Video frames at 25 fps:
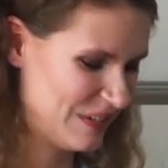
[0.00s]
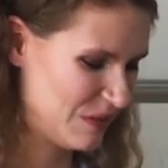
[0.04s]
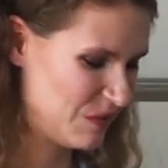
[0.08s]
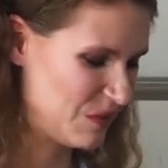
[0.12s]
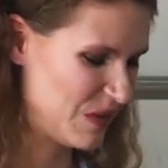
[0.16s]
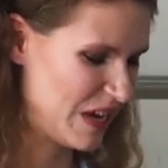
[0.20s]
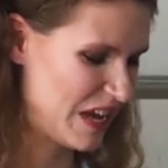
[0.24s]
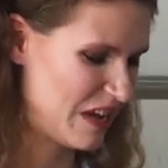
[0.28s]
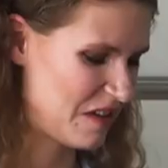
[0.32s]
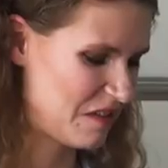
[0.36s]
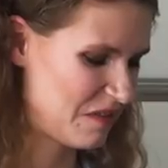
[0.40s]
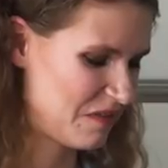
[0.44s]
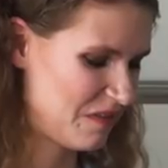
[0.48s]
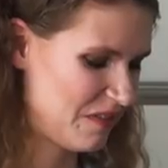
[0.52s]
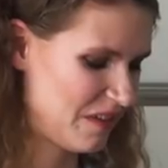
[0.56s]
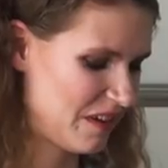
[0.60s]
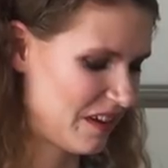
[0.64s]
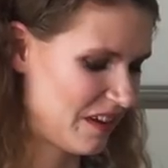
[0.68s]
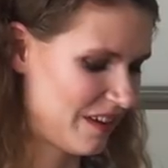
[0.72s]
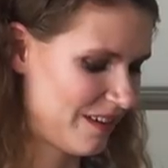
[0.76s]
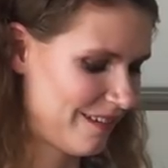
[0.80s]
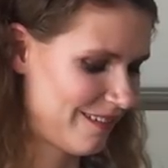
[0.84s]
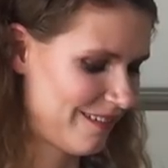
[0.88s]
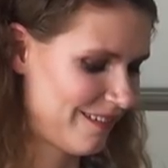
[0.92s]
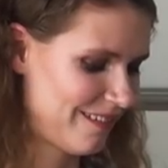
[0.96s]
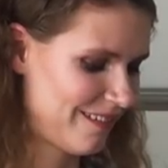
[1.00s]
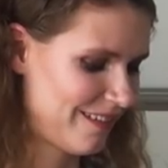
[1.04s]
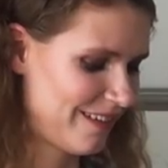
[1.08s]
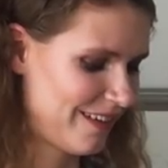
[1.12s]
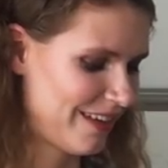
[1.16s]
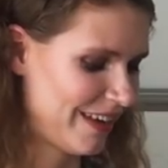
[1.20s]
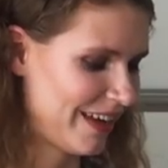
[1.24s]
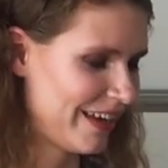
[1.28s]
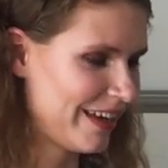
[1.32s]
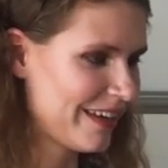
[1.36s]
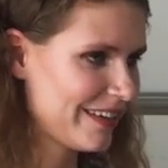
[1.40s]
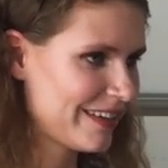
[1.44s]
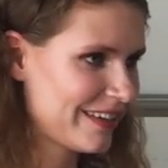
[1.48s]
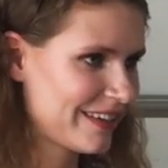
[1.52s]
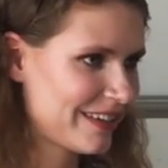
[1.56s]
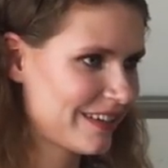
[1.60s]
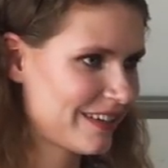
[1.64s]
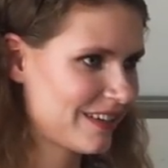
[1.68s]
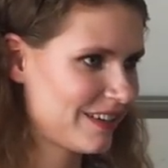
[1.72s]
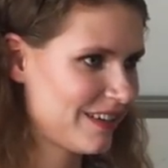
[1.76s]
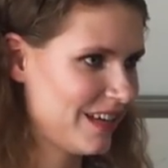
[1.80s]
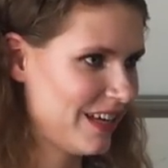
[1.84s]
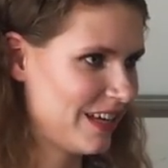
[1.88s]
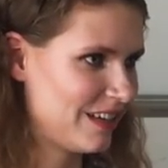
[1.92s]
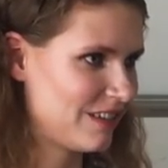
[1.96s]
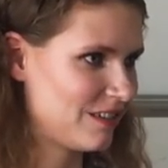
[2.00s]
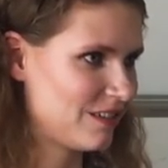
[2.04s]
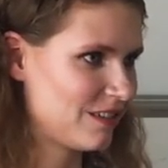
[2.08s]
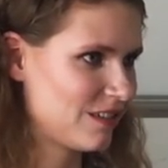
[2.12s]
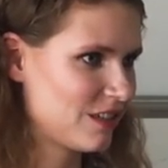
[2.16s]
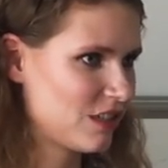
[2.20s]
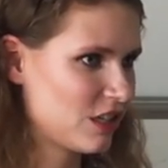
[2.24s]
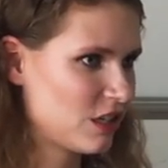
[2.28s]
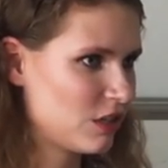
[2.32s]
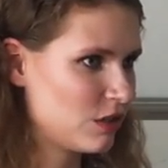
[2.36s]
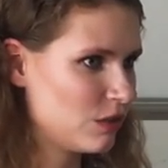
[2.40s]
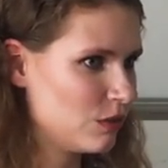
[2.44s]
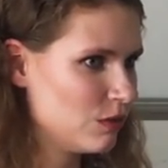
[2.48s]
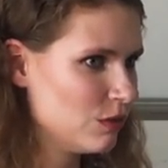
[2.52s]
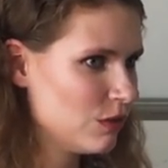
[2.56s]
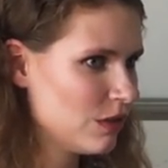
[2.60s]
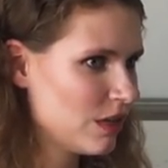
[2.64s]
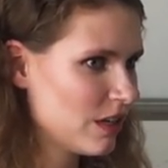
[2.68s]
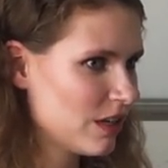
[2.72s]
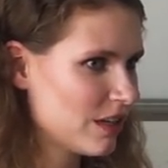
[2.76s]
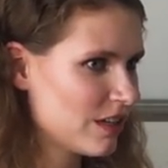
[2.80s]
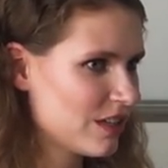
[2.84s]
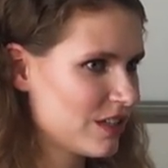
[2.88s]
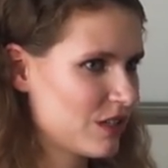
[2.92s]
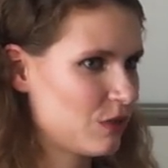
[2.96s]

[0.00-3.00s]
so we have uh, ich and genug.